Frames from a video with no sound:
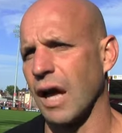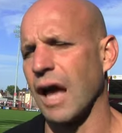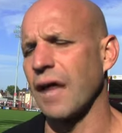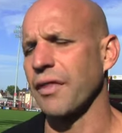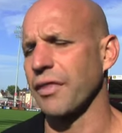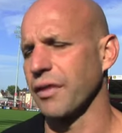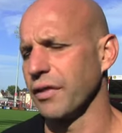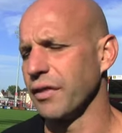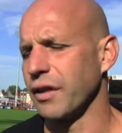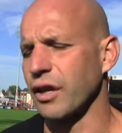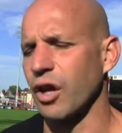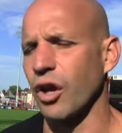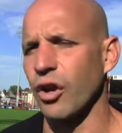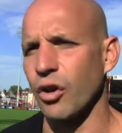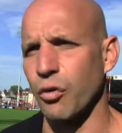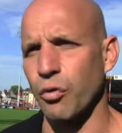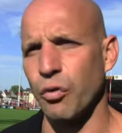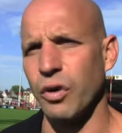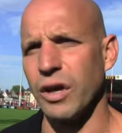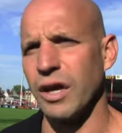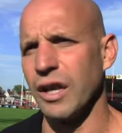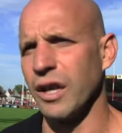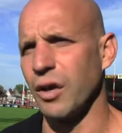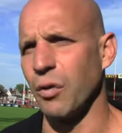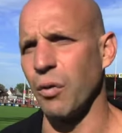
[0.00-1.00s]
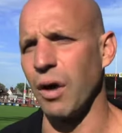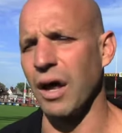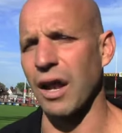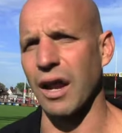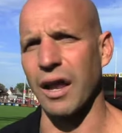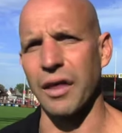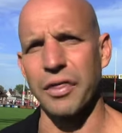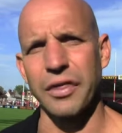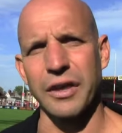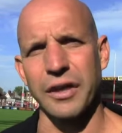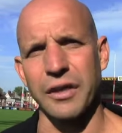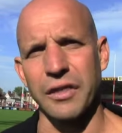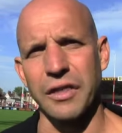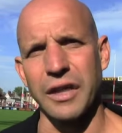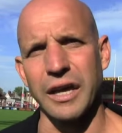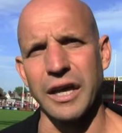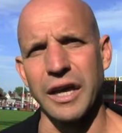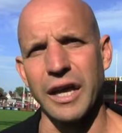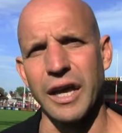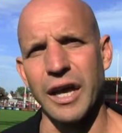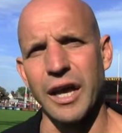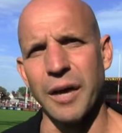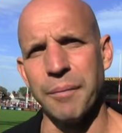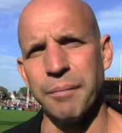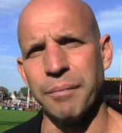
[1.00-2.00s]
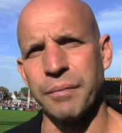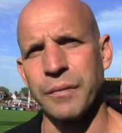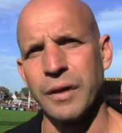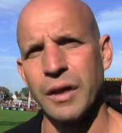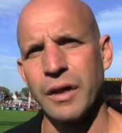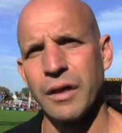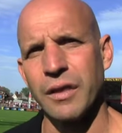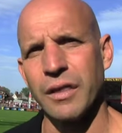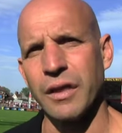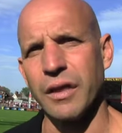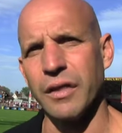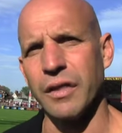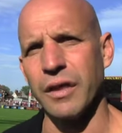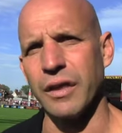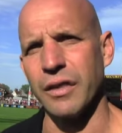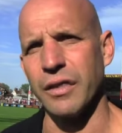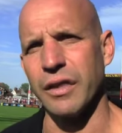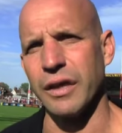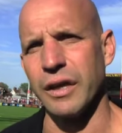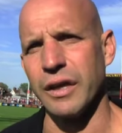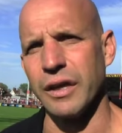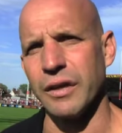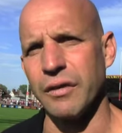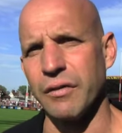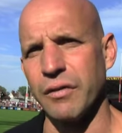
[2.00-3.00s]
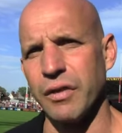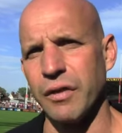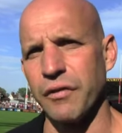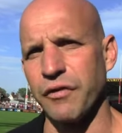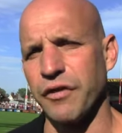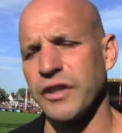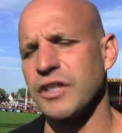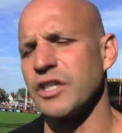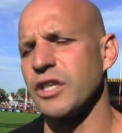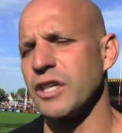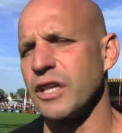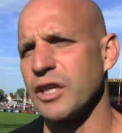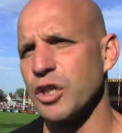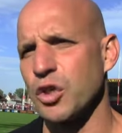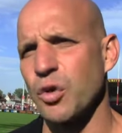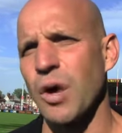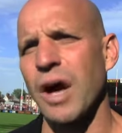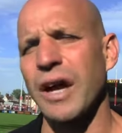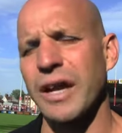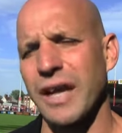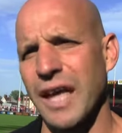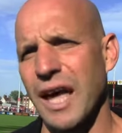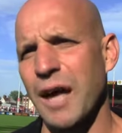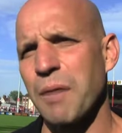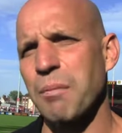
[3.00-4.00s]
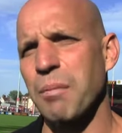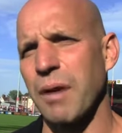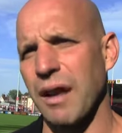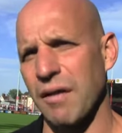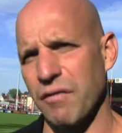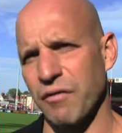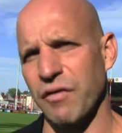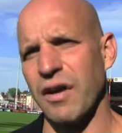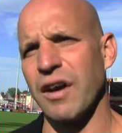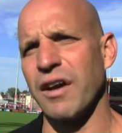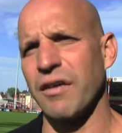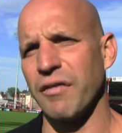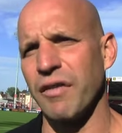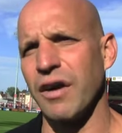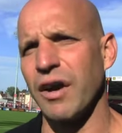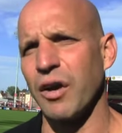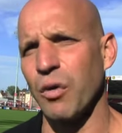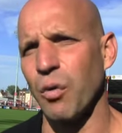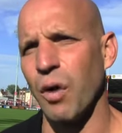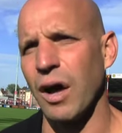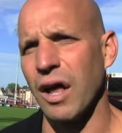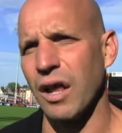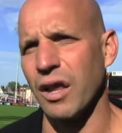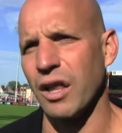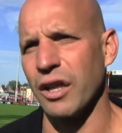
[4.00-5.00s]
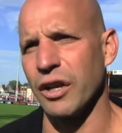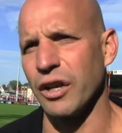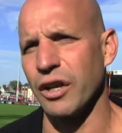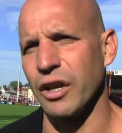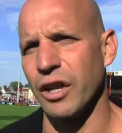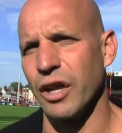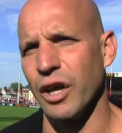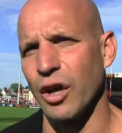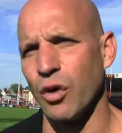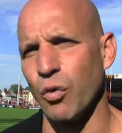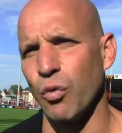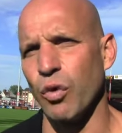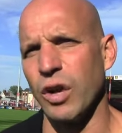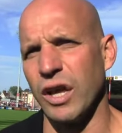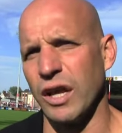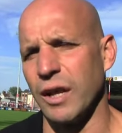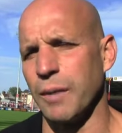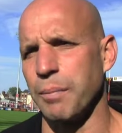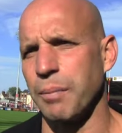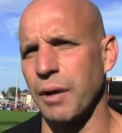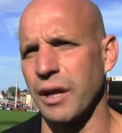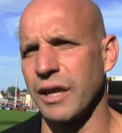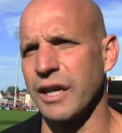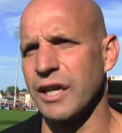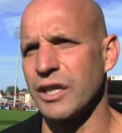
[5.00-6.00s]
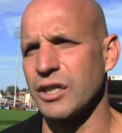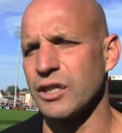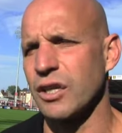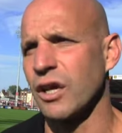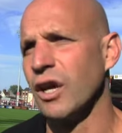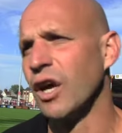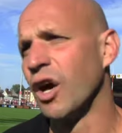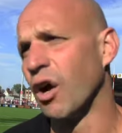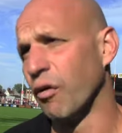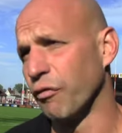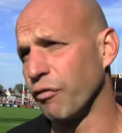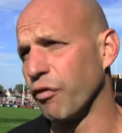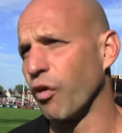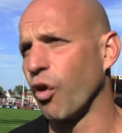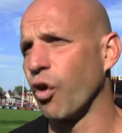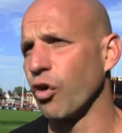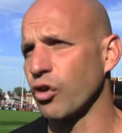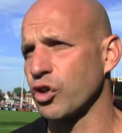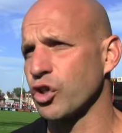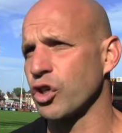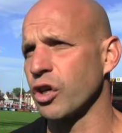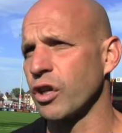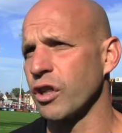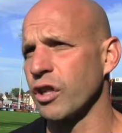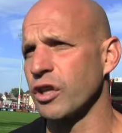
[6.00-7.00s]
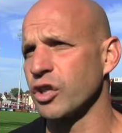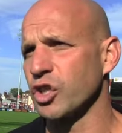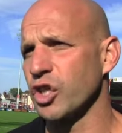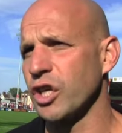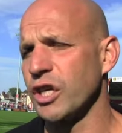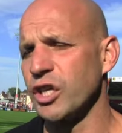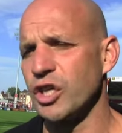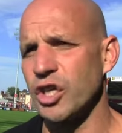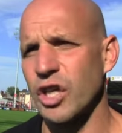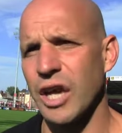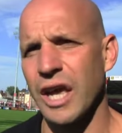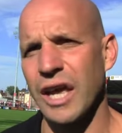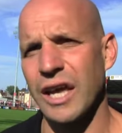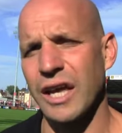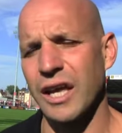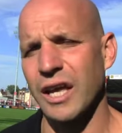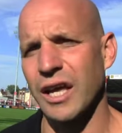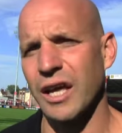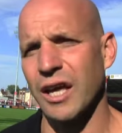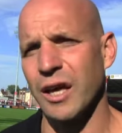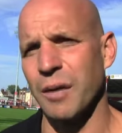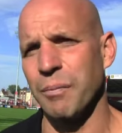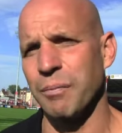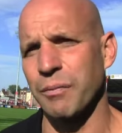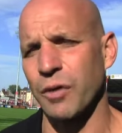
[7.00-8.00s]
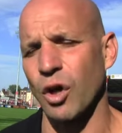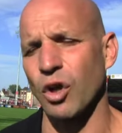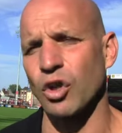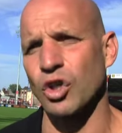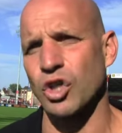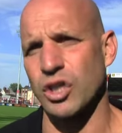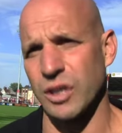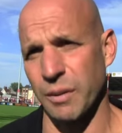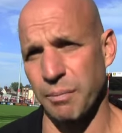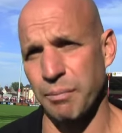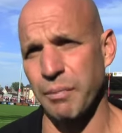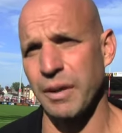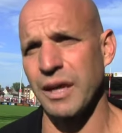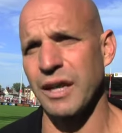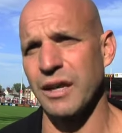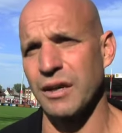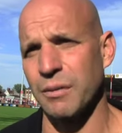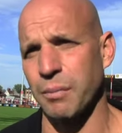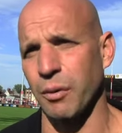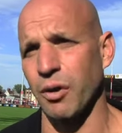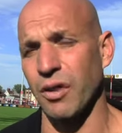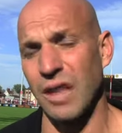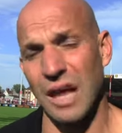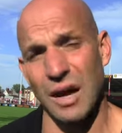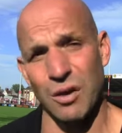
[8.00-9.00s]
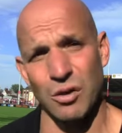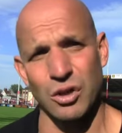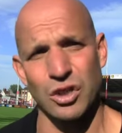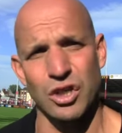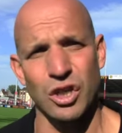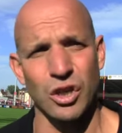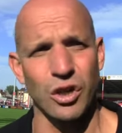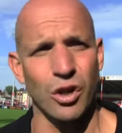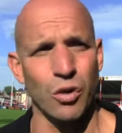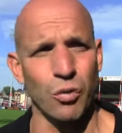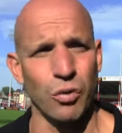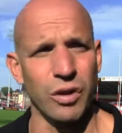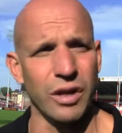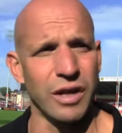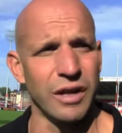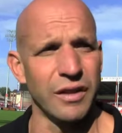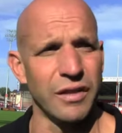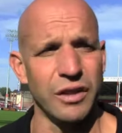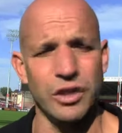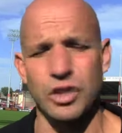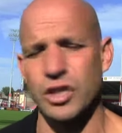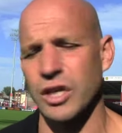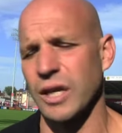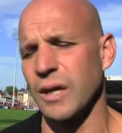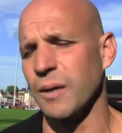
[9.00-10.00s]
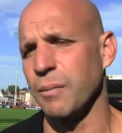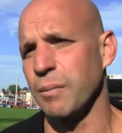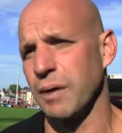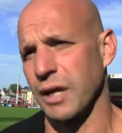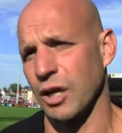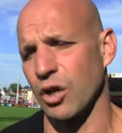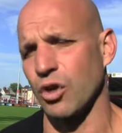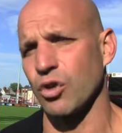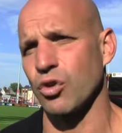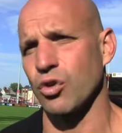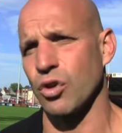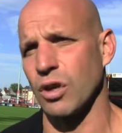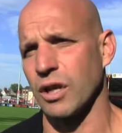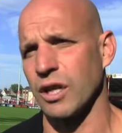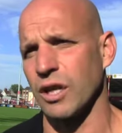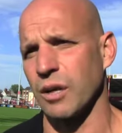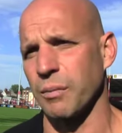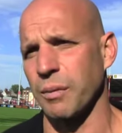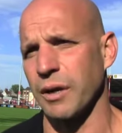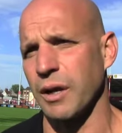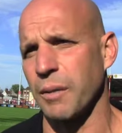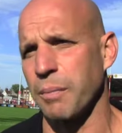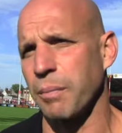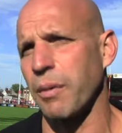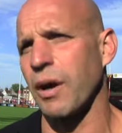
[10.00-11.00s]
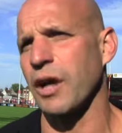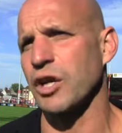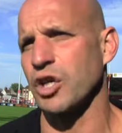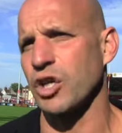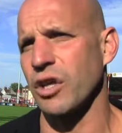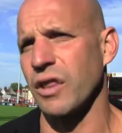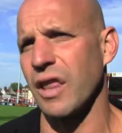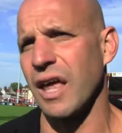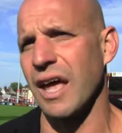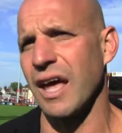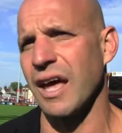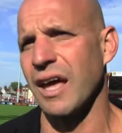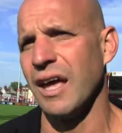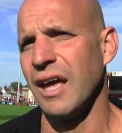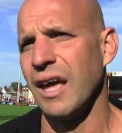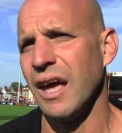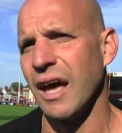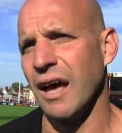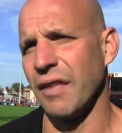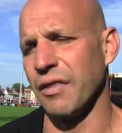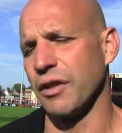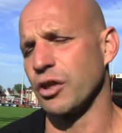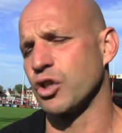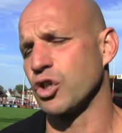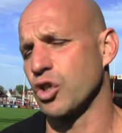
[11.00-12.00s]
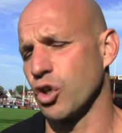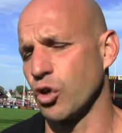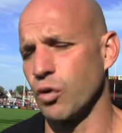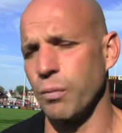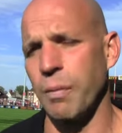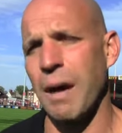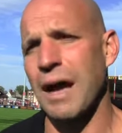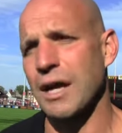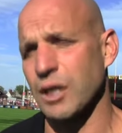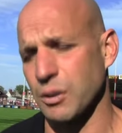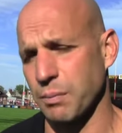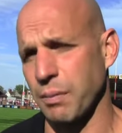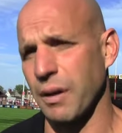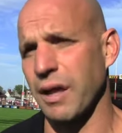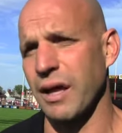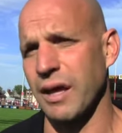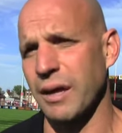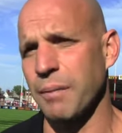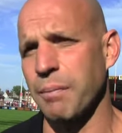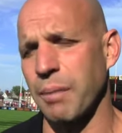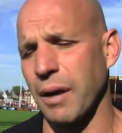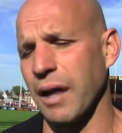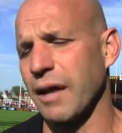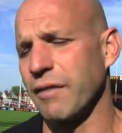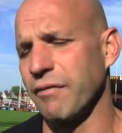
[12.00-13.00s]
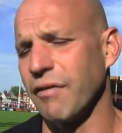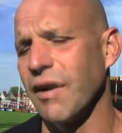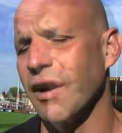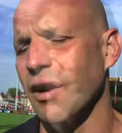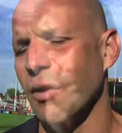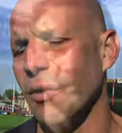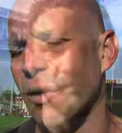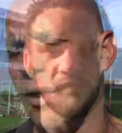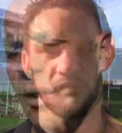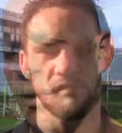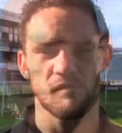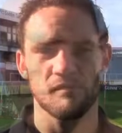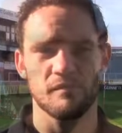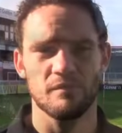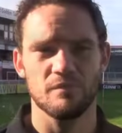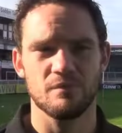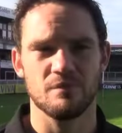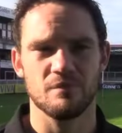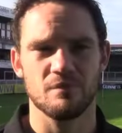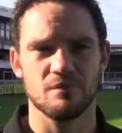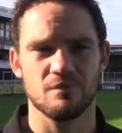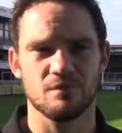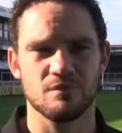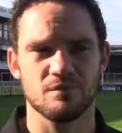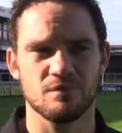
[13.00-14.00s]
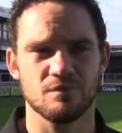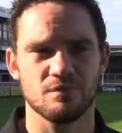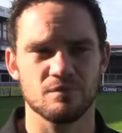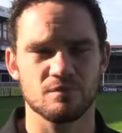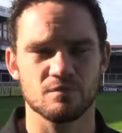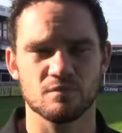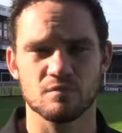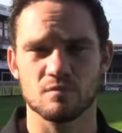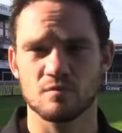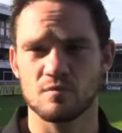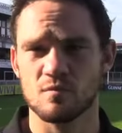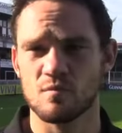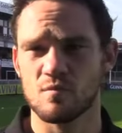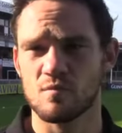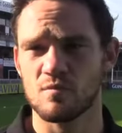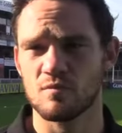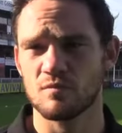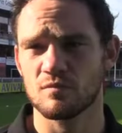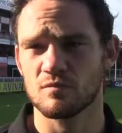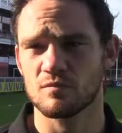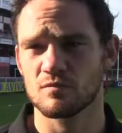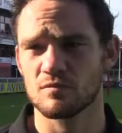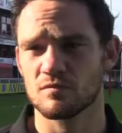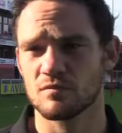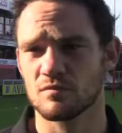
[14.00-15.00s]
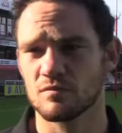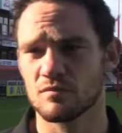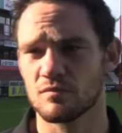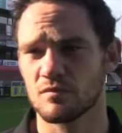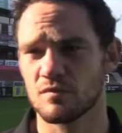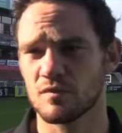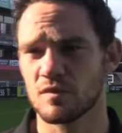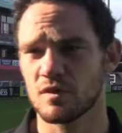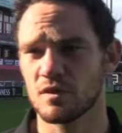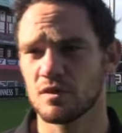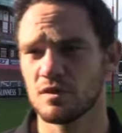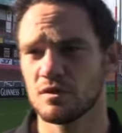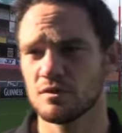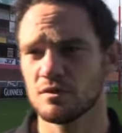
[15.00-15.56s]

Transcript: I think they got on really well. I think they um, they, they, they, fitted into our game plan very, very well and uh, really pleased. Unfortunate that GJ um, got simmed in, but that was you know really the team being under a little bit of pressure there and the two backs played, played very well. Ryan, the best possible start to the